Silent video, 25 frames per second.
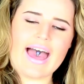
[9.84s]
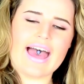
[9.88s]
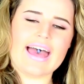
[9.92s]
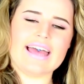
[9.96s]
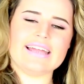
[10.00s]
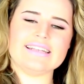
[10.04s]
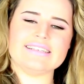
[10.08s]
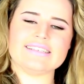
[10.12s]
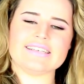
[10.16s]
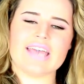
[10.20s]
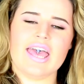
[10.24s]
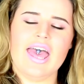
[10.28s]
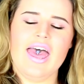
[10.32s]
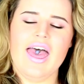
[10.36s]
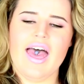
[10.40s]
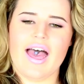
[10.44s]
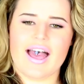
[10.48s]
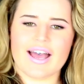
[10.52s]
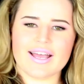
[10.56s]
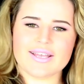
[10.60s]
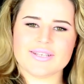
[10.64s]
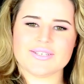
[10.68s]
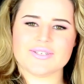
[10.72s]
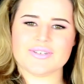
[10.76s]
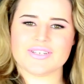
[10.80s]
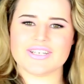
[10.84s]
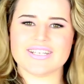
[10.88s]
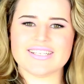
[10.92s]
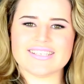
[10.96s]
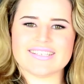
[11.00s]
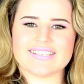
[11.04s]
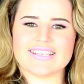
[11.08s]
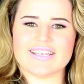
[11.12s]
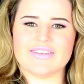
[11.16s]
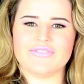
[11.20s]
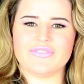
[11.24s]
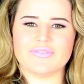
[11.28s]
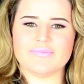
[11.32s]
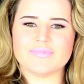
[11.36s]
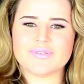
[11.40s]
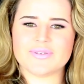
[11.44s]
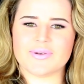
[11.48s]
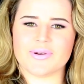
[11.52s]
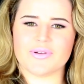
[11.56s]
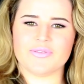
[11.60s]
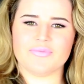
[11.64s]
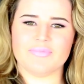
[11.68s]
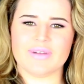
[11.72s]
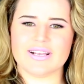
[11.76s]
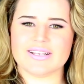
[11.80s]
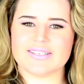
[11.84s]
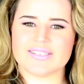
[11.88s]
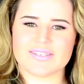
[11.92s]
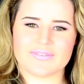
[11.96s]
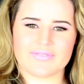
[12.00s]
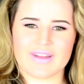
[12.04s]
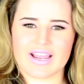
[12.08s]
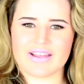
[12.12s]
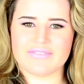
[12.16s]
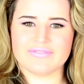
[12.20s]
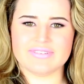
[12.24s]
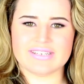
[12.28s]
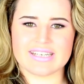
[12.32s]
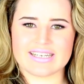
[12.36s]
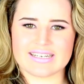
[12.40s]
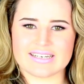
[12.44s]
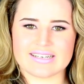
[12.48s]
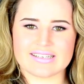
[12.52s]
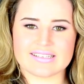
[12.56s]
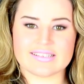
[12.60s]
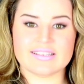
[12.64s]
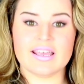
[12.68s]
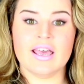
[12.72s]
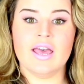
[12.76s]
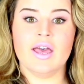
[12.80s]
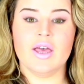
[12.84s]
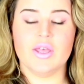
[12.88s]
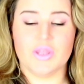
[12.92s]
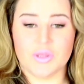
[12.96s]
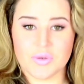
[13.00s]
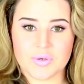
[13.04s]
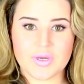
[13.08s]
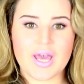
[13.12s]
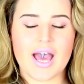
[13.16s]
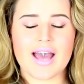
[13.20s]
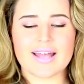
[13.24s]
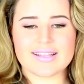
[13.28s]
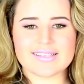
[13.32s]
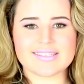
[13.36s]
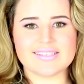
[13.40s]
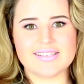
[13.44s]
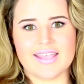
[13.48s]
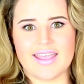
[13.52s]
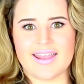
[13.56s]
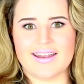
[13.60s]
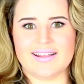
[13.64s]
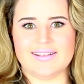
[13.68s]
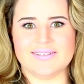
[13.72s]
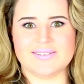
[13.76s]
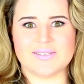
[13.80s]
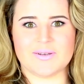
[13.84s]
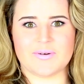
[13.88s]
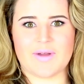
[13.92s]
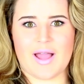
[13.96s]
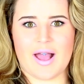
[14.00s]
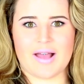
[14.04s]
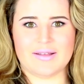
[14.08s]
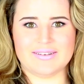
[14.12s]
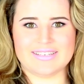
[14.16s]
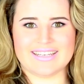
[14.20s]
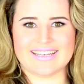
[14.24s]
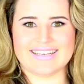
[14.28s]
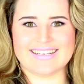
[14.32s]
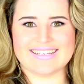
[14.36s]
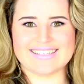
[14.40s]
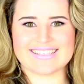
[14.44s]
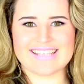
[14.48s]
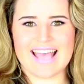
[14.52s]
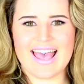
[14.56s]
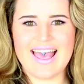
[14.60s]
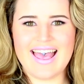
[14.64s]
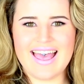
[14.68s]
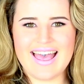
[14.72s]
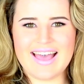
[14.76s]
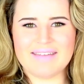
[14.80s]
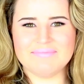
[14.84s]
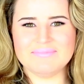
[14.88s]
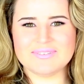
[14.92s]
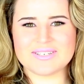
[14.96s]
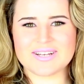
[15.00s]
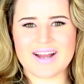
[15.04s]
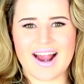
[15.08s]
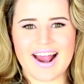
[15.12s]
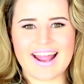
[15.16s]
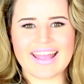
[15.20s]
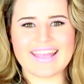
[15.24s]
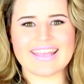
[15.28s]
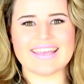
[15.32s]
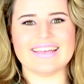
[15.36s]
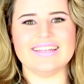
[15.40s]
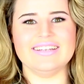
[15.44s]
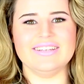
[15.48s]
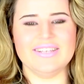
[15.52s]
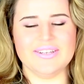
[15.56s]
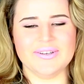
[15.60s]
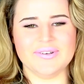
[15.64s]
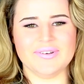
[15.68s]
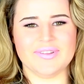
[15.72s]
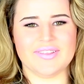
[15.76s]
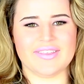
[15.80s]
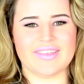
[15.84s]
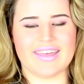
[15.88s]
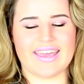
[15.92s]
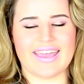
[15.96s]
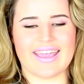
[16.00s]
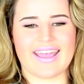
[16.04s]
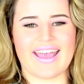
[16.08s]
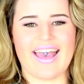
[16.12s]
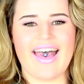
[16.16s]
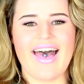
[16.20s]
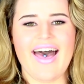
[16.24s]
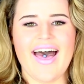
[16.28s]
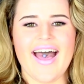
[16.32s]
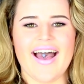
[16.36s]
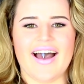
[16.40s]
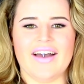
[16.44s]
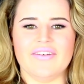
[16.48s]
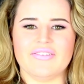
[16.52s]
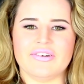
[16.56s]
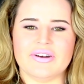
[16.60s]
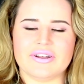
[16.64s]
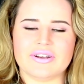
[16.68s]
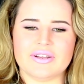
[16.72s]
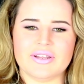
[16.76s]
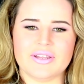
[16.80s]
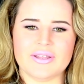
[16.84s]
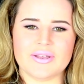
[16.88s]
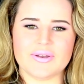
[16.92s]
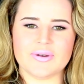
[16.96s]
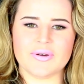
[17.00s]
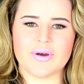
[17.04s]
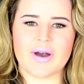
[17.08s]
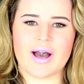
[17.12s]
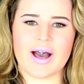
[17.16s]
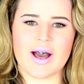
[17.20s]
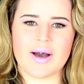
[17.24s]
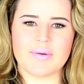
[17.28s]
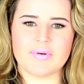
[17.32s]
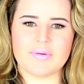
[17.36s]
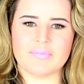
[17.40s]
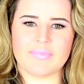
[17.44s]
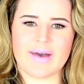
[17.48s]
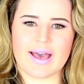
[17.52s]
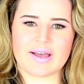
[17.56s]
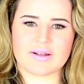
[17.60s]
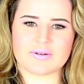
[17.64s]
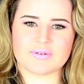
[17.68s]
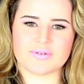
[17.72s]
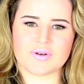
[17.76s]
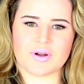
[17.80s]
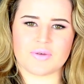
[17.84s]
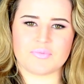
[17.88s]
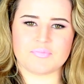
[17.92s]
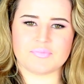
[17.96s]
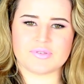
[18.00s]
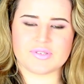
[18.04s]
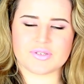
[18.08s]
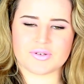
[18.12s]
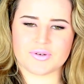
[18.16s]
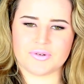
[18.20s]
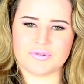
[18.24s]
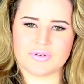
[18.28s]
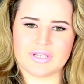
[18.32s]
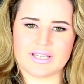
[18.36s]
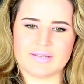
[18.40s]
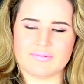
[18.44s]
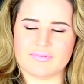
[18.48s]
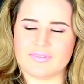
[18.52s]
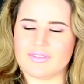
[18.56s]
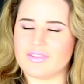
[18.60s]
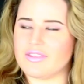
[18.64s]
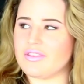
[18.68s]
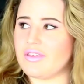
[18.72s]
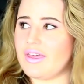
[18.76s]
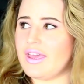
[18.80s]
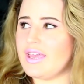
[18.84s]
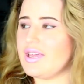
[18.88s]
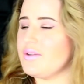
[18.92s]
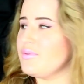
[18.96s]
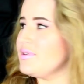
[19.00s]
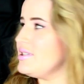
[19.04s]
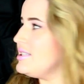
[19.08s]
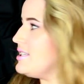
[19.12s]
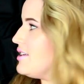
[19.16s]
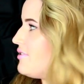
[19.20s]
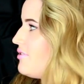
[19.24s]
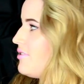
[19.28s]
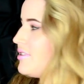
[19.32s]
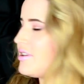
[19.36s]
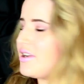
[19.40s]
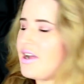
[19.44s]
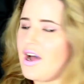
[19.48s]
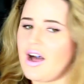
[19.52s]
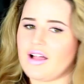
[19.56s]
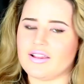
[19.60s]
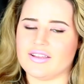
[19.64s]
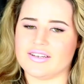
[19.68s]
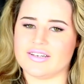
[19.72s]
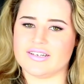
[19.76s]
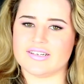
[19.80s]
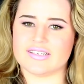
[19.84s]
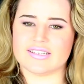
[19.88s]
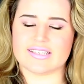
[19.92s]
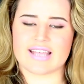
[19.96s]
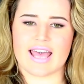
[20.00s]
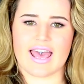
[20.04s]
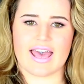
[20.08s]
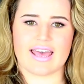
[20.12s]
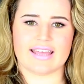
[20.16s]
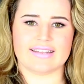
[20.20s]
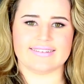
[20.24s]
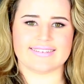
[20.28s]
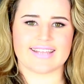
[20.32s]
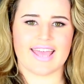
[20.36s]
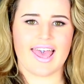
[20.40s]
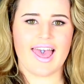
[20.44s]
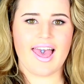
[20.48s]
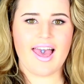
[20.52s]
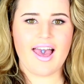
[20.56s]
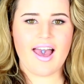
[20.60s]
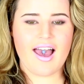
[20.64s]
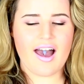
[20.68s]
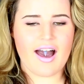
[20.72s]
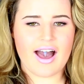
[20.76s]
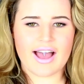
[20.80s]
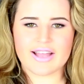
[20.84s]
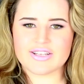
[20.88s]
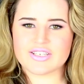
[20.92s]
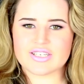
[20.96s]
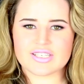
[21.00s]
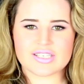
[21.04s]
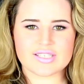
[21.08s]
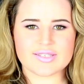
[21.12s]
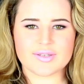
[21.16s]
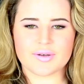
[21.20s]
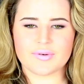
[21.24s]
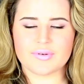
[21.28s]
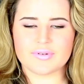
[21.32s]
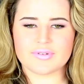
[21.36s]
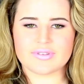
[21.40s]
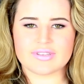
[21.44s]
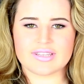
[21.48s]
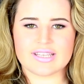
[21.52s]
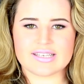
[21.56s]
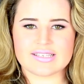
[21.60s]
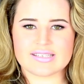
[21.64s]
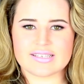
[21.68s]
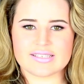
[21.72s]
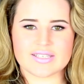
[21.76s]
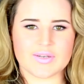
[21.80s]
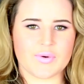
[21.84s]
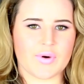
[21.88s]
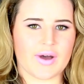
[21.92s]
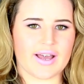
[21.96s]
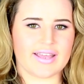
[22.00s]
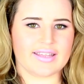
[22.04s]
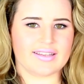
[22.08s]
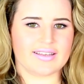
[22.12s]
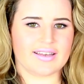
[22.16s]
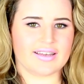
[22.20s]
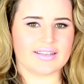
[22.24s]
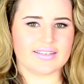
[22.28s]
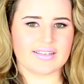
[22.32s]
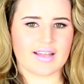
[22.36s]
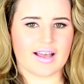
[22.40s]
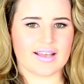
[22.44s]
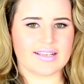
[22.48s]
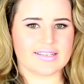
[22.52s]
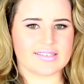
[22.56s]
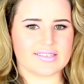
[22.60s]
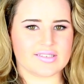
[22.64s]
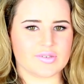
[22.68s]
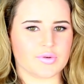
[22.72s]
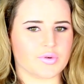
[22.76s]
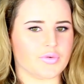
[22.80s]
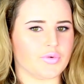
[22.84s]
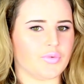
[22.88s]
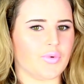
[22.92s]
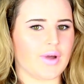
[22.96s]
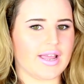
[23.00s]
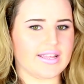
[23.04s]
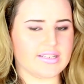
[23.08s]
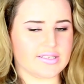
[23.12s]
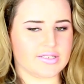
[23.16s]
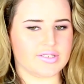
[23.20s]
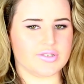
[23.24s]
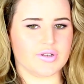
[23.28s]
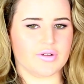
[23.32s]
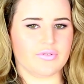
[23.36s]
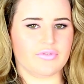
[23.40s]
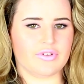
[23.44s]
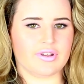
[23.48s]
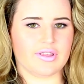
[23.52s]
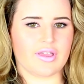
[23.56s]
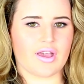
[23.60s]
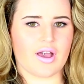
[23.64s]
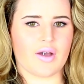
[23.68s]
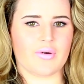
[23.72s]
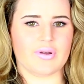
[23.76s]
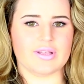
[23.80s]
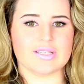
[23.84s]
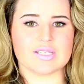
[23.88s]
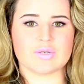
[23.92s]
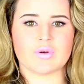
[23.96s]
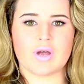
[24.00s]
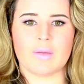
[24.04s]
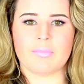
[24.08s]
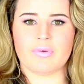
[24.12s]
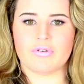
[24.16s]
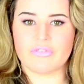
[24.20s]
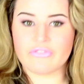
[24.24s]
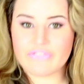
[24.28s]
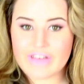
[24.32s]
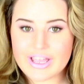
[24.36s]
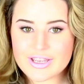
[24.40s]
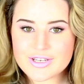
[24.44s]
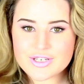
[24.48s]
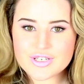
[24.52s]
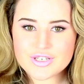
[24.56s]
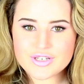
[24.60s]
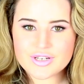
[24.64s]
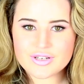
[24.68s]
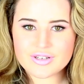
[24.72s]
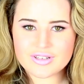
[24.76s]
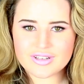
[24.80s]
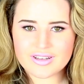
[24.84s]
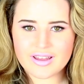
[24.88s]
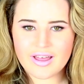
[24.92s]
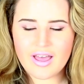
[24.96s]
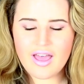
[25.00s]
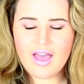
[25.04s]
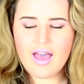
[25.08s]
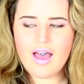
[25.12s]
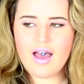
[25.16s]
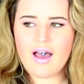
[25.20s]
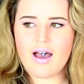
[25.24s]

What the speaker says: And as you can see from sort of my surroundings, you can't see any surroundings. I'm trying a new thing. I've got a new backdrop screen thing with different colours, and I just thought this is quite a nice sort of way to do a video. It's quite professional.